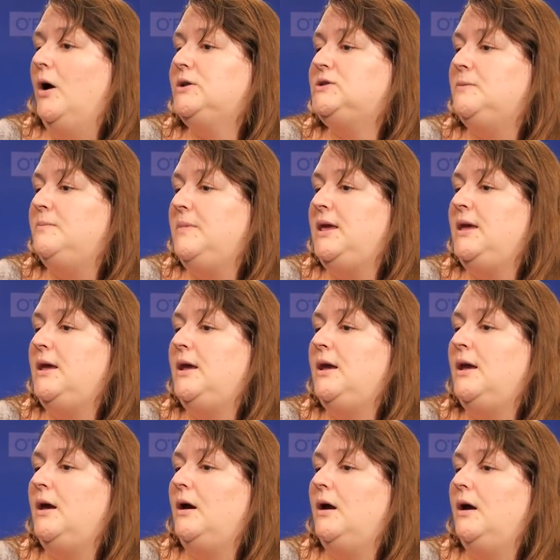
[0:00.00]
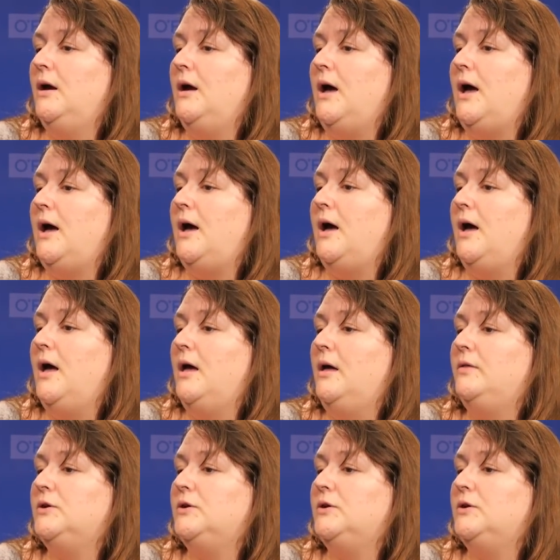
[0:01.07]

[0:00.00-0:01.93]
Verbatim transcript: to me, uh,